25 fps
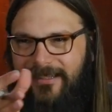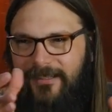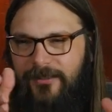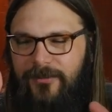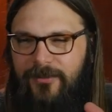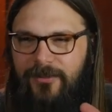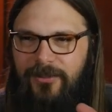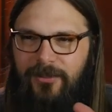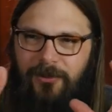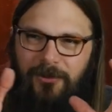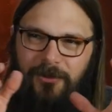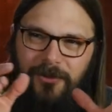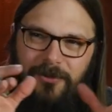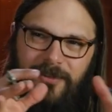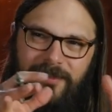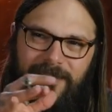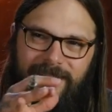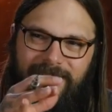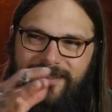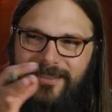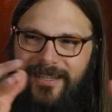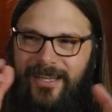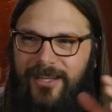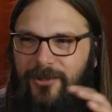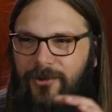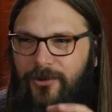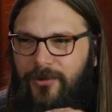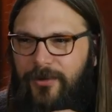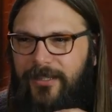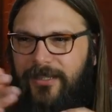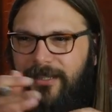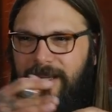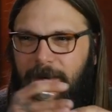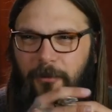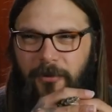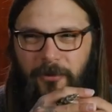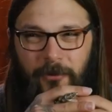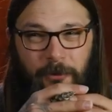turn of the
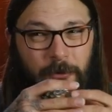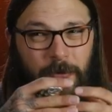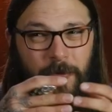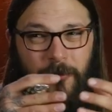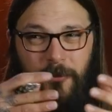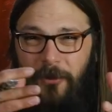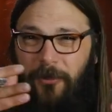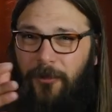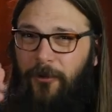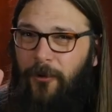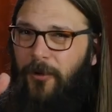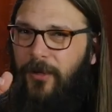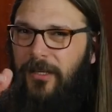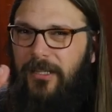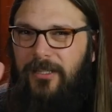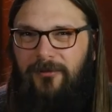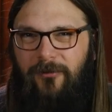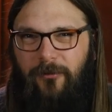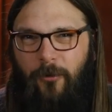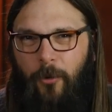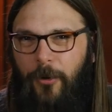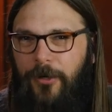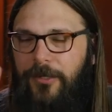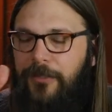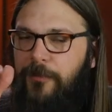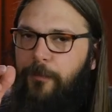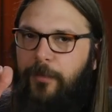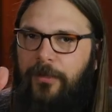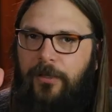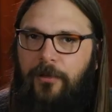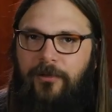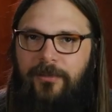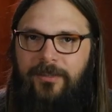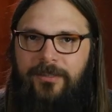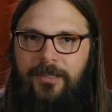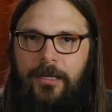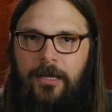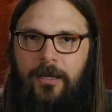century up through the 30s, 40s
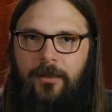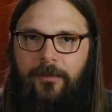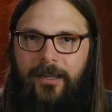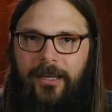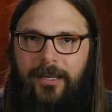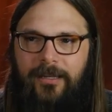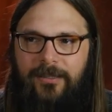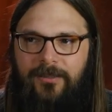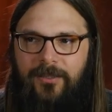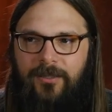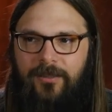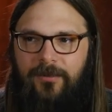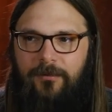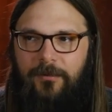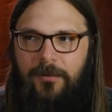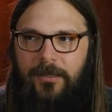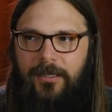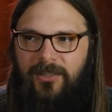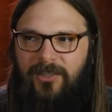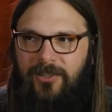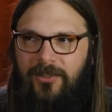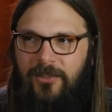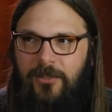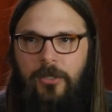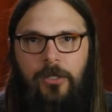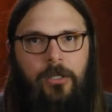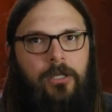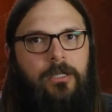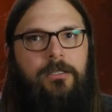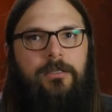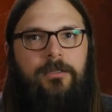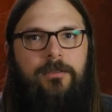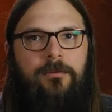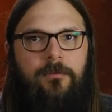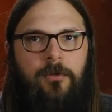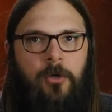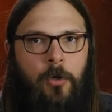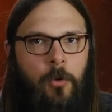build style that it just
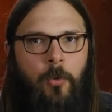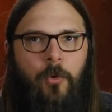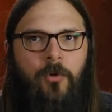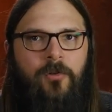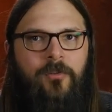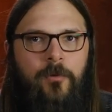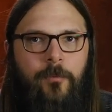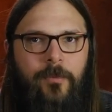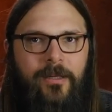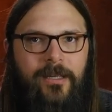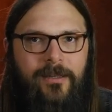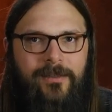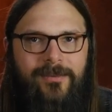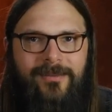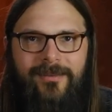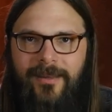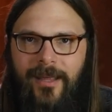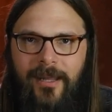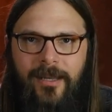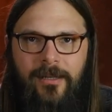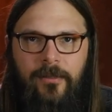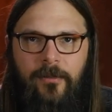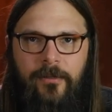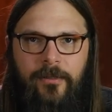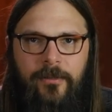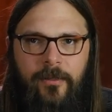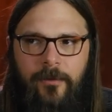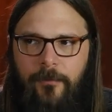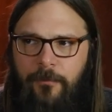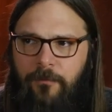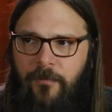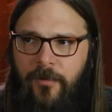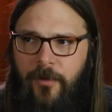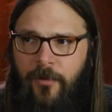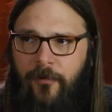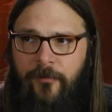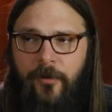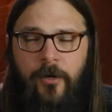looks cool to me. Aesthetically,
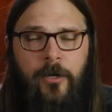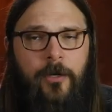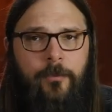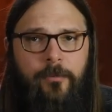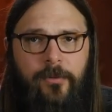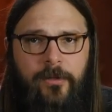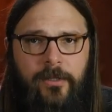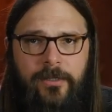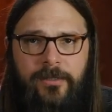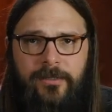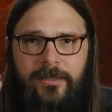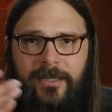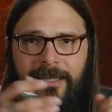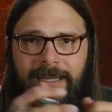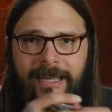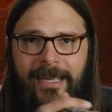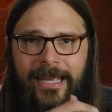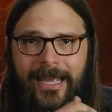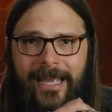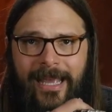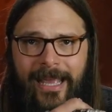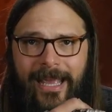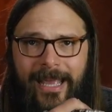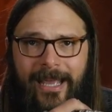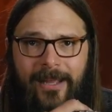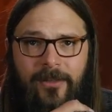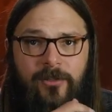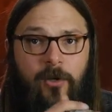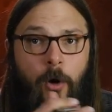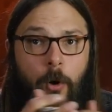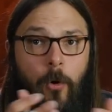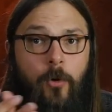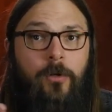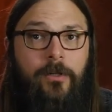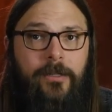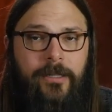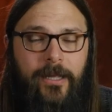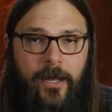they're very pleasing, and
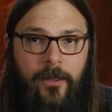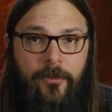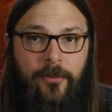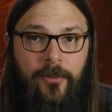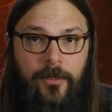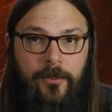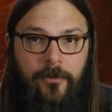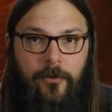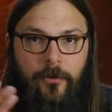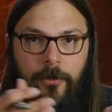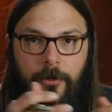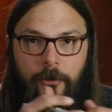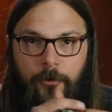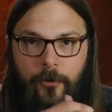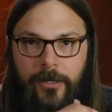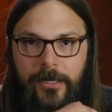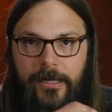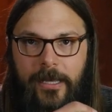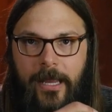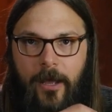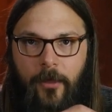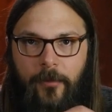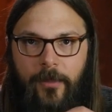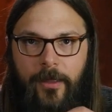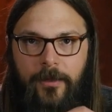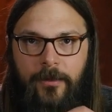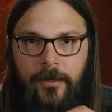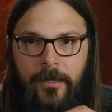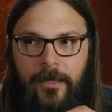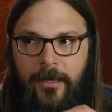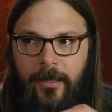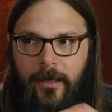tonally, I think you'll agree now that